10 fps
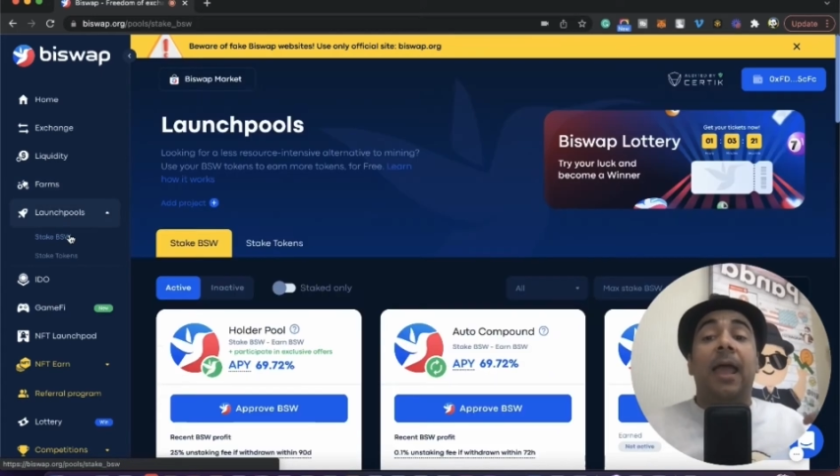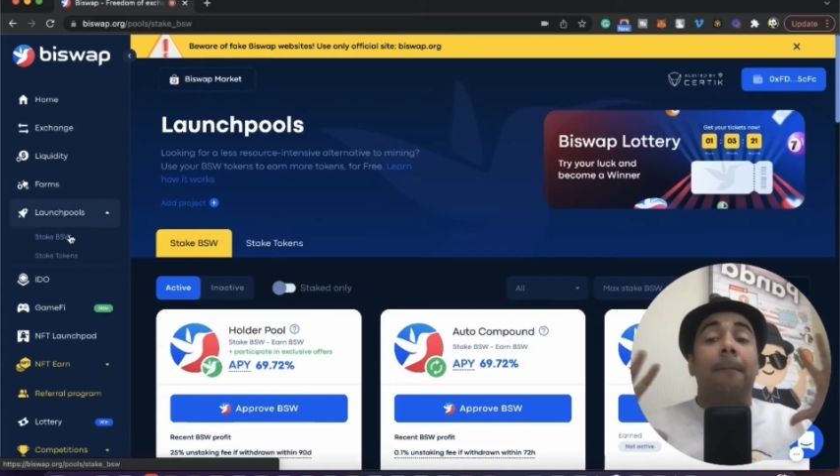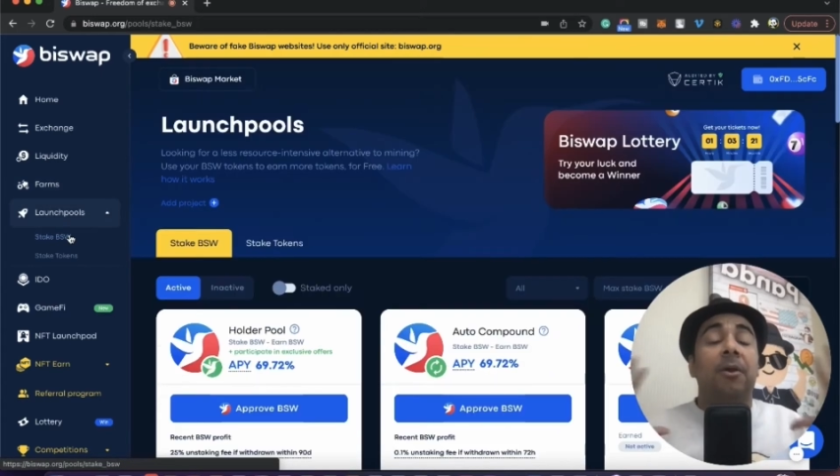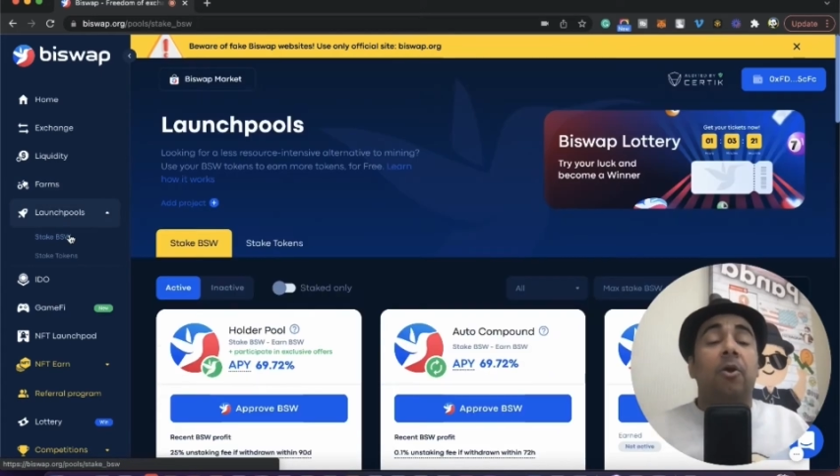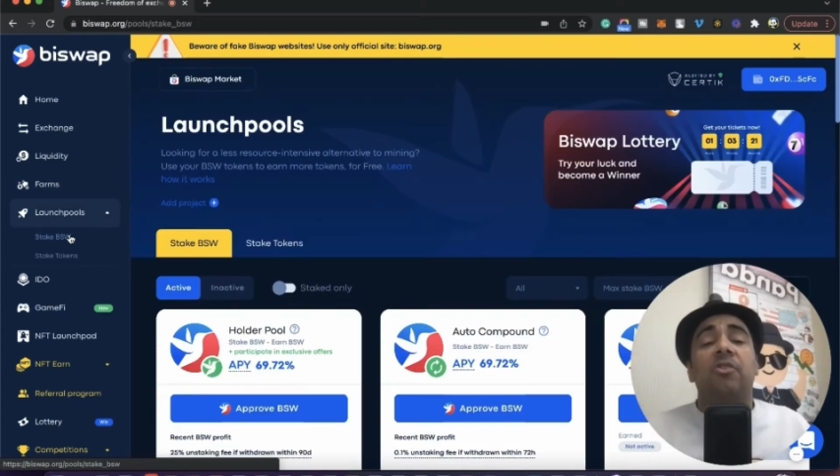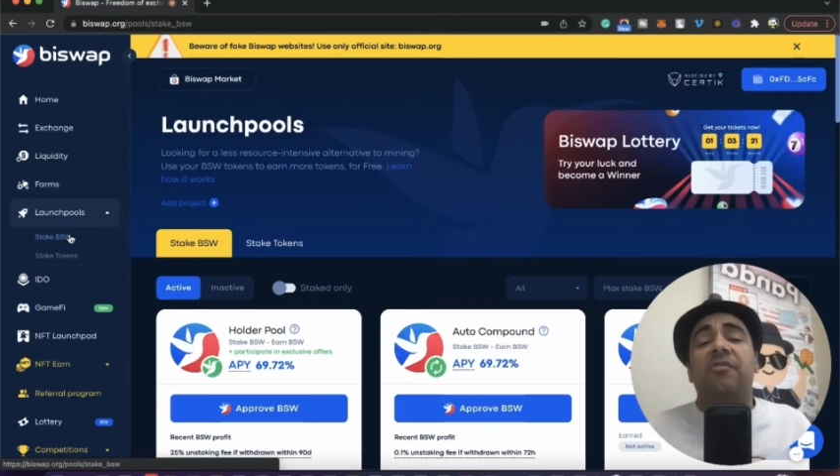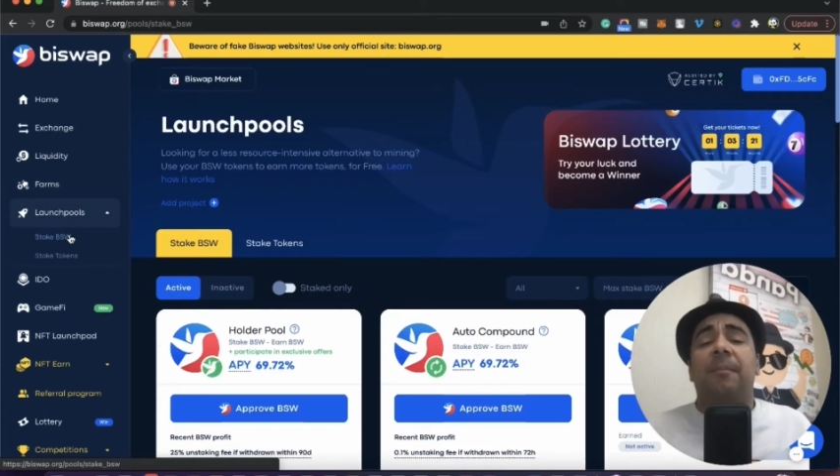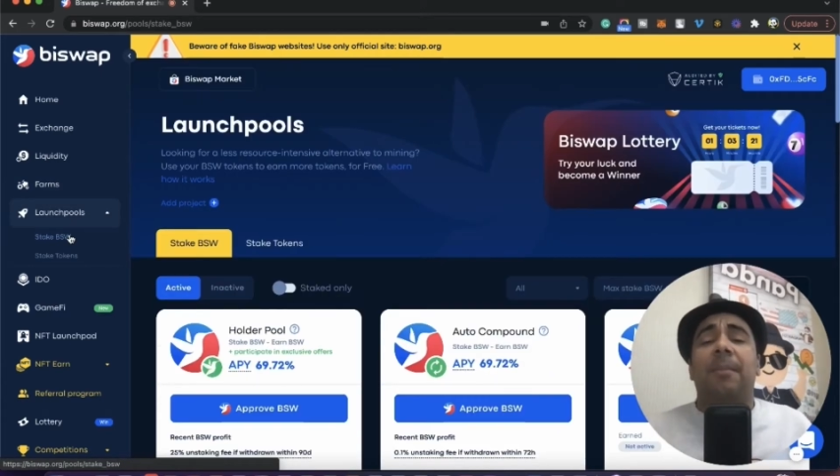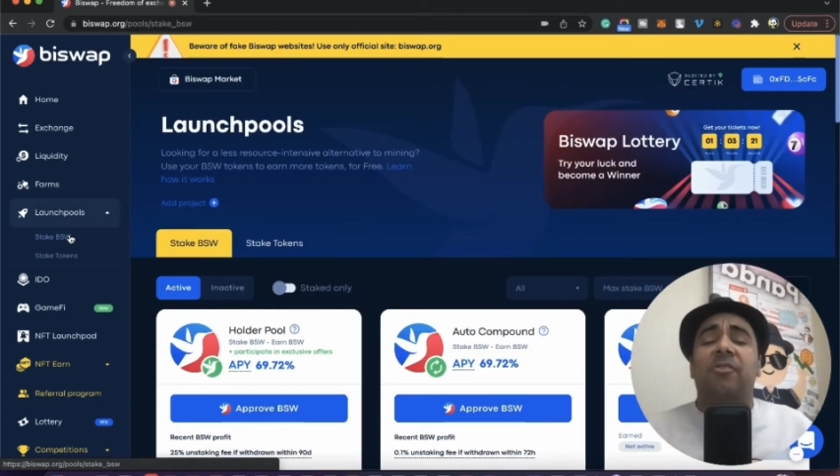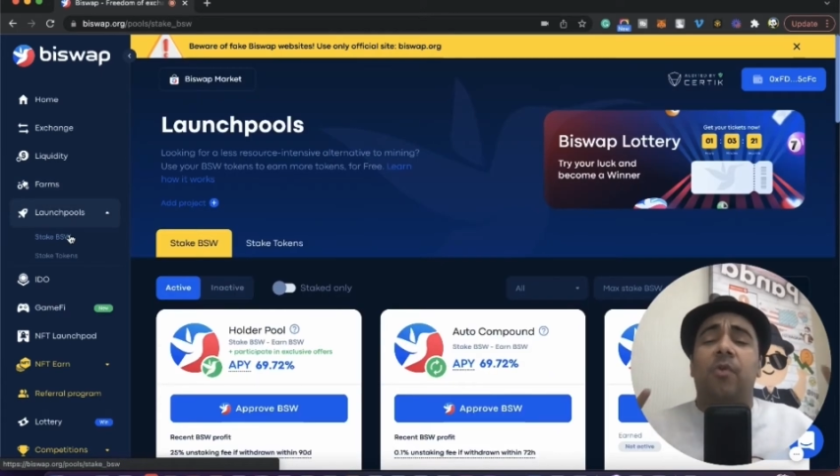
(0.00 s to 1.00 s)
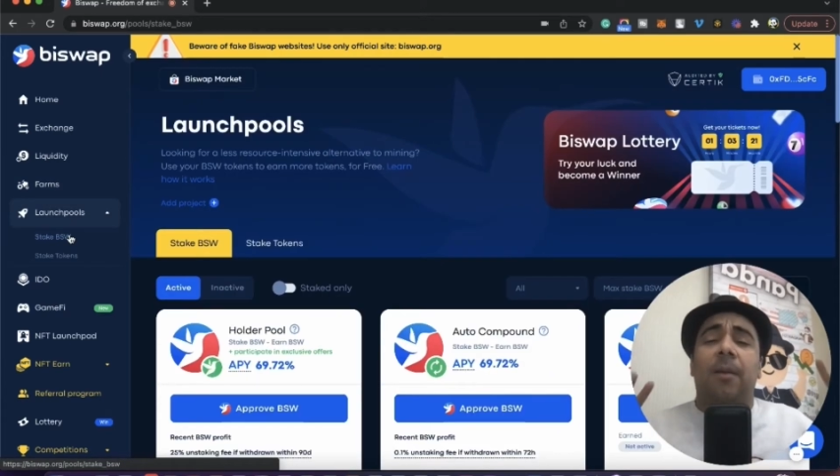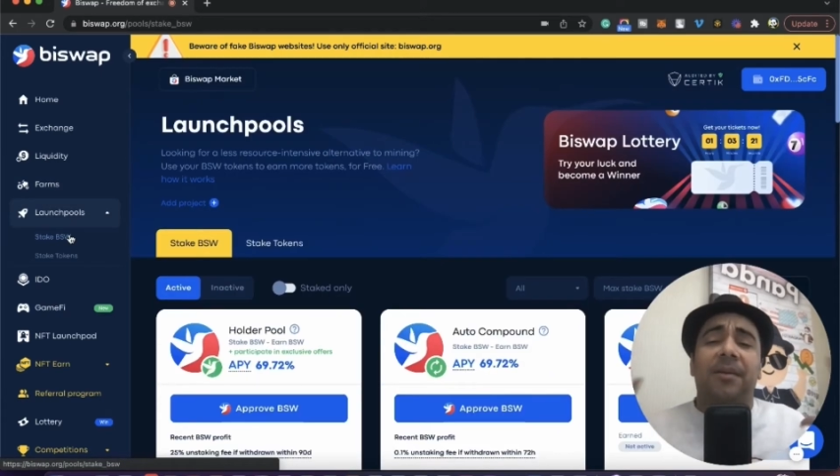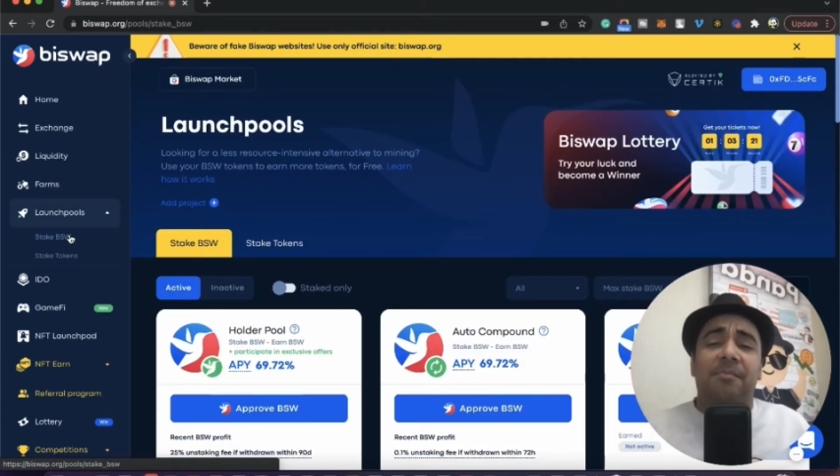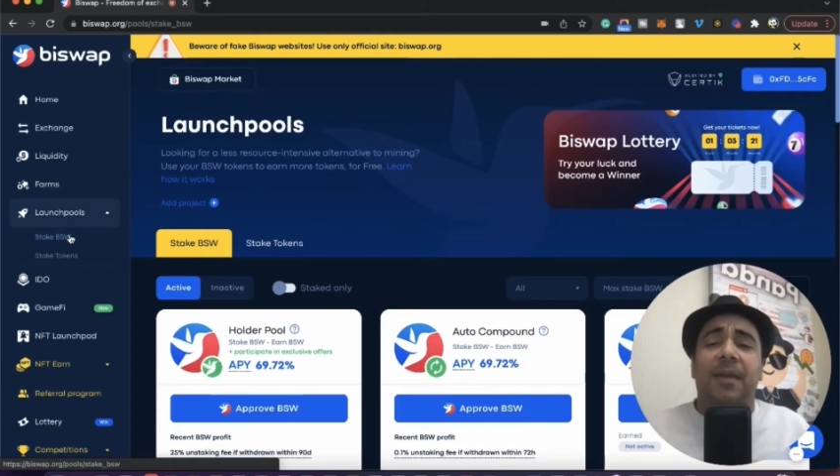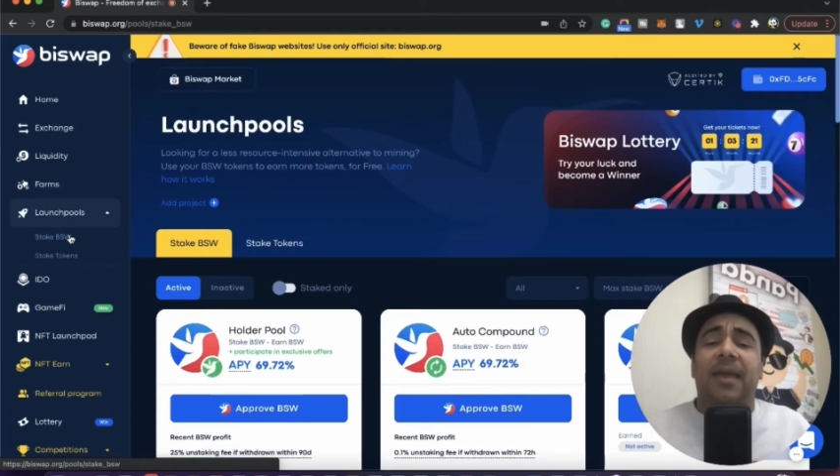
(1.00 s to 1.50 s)
because of the Biswap
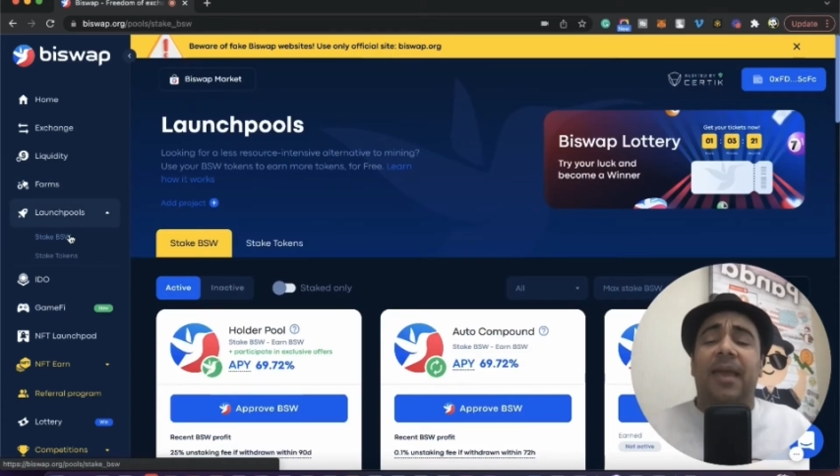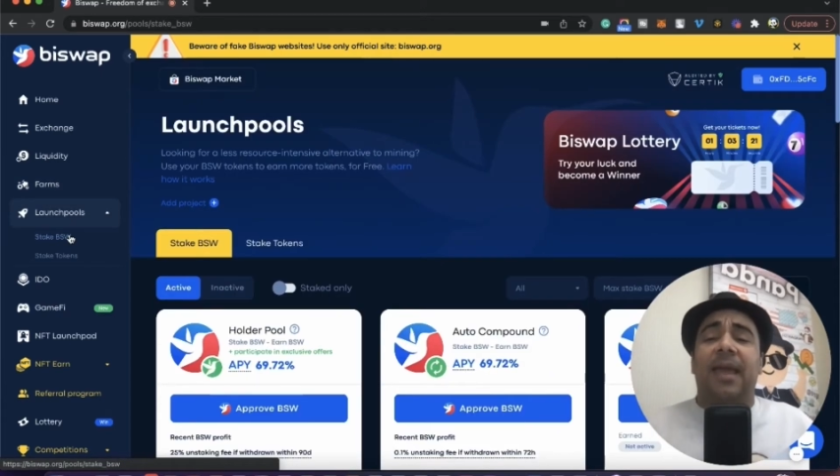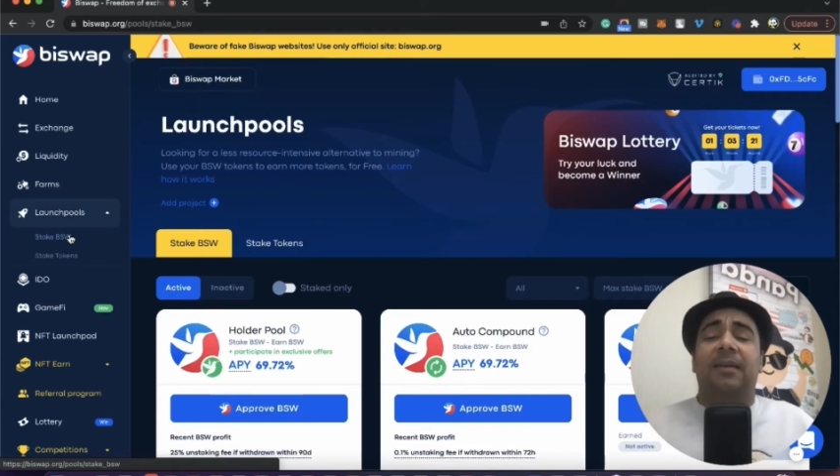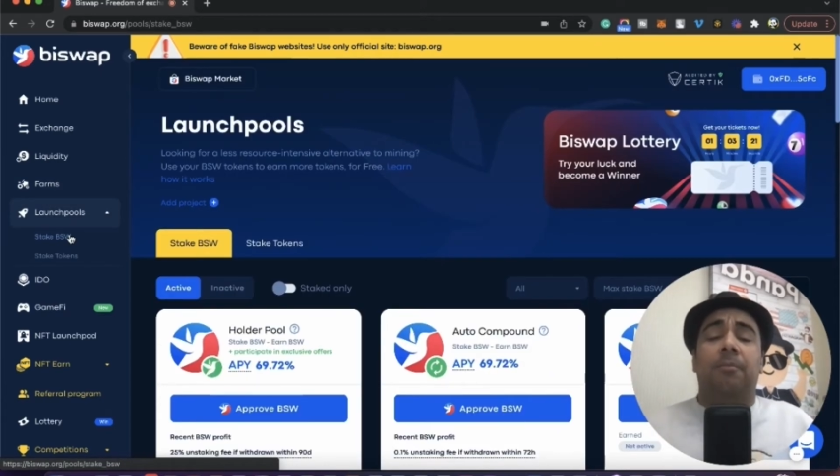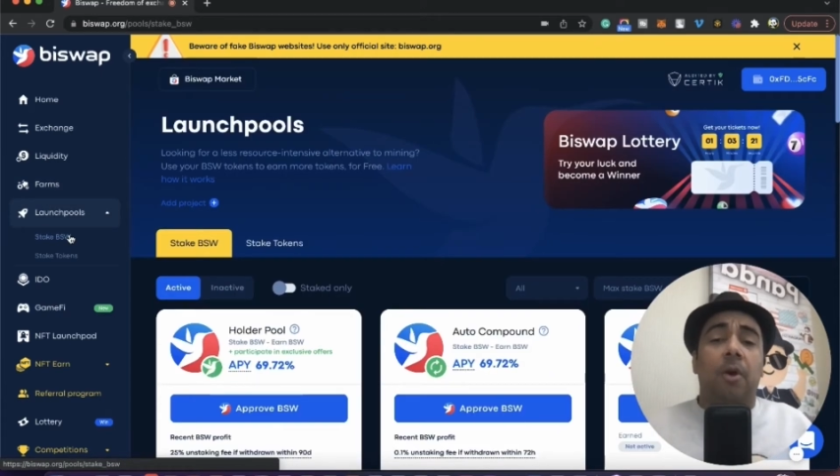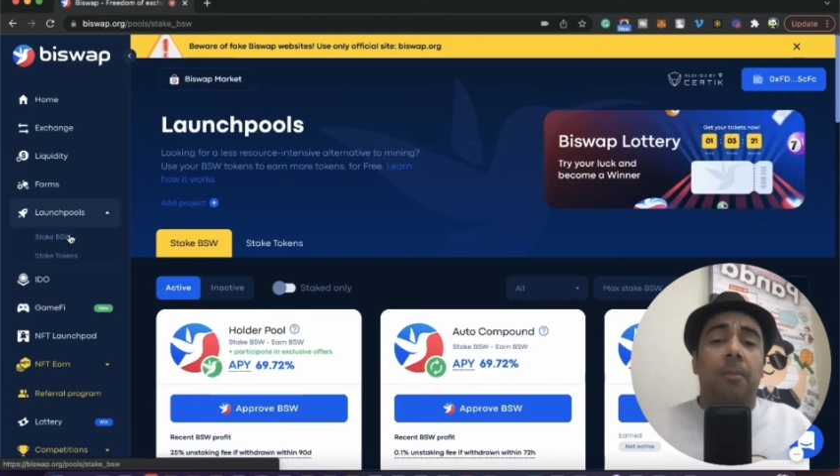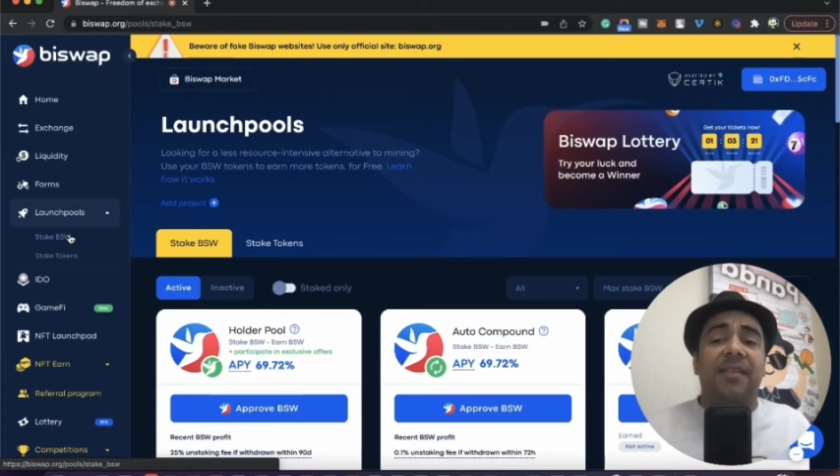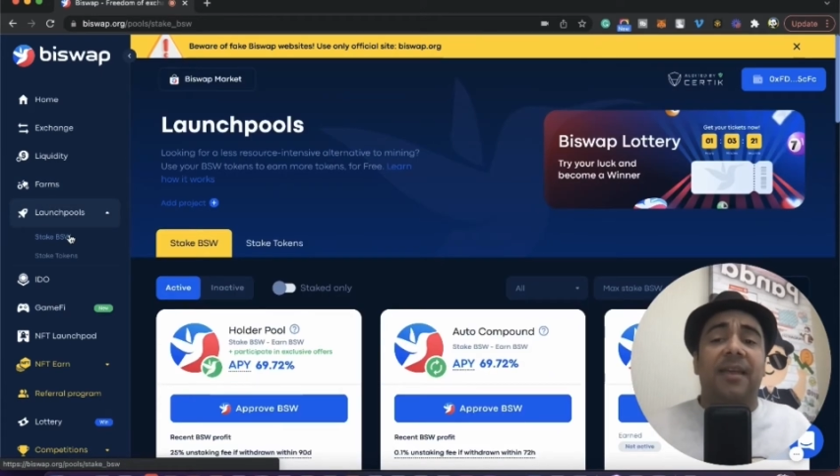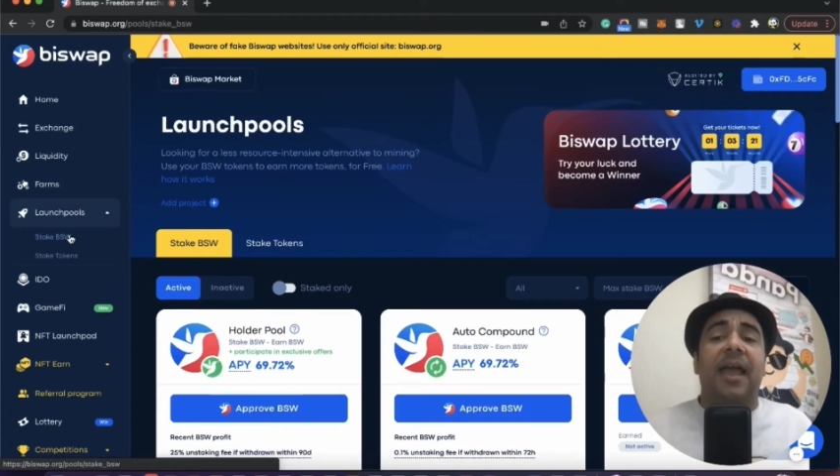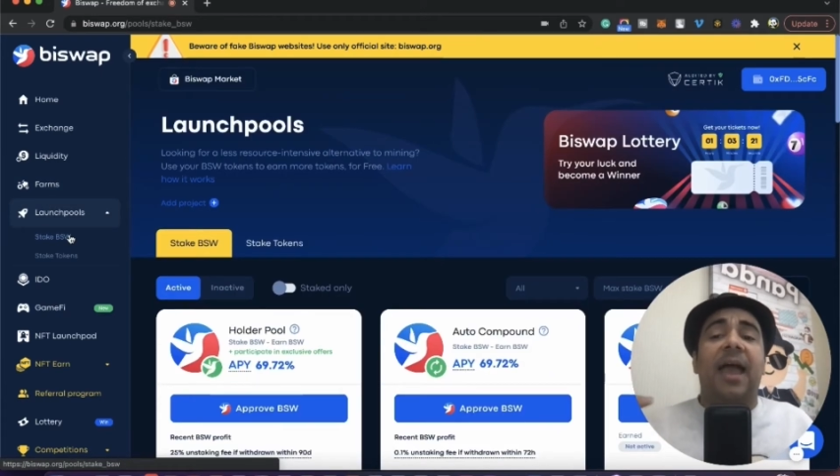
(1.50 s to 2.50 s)
is big and promising,